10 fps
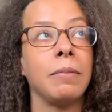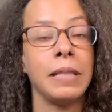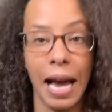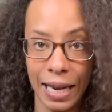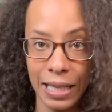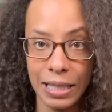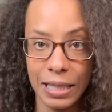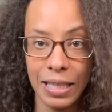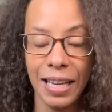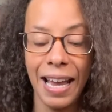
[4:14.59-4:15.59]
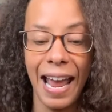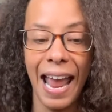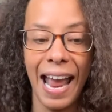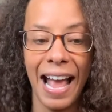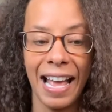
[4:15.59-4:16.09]
diet.
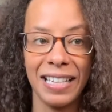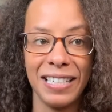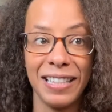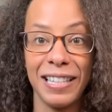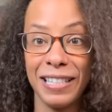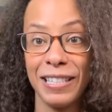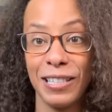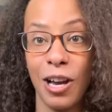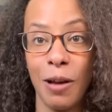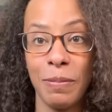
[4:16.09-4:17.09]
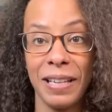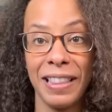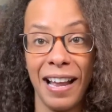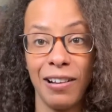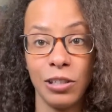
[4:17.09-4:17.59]
And this is a topic
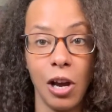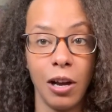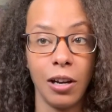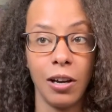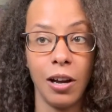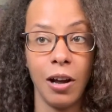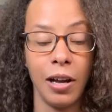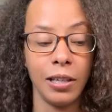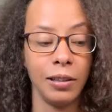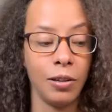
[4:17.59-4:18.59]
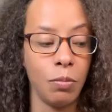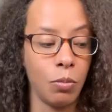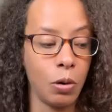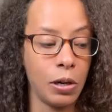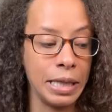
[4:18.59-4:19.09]
that I'll talk on a little
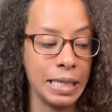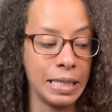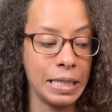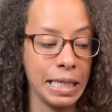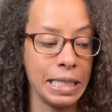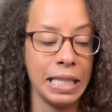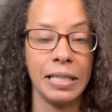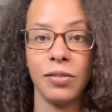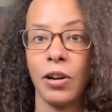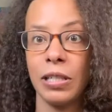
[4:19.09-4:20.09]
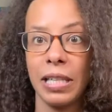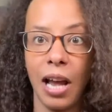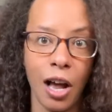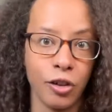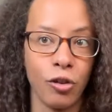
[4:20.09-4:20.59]
more in this season as far as the
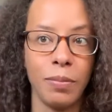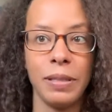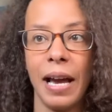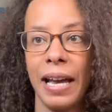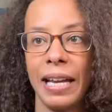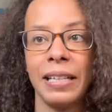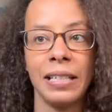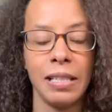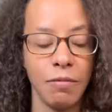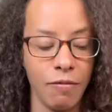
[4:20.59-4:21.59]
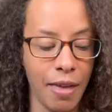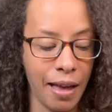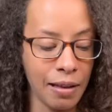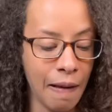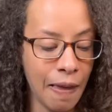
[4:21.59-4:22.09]
ashram diet and some of
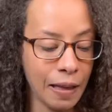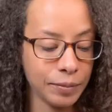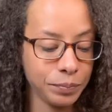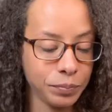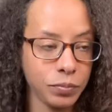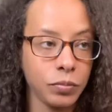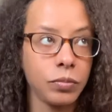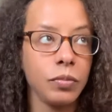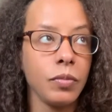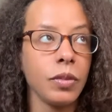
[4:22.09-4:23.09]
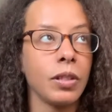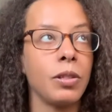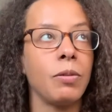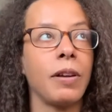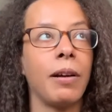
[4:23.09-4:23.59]
that. So
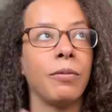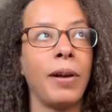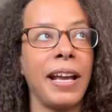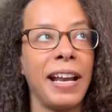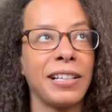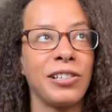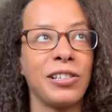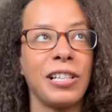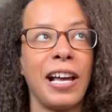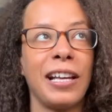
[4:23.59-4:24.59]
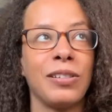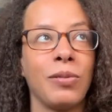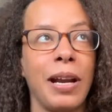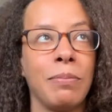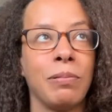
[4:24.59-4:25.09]
we've got right exercise,
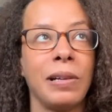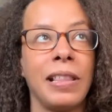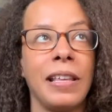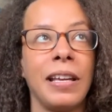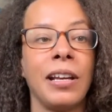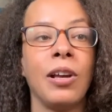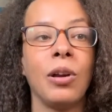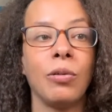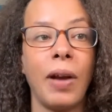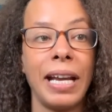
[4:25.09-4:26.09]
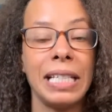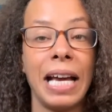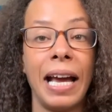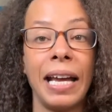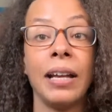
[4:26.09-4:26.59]
right breathing, right
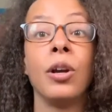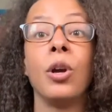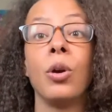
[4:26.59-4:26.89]
diet,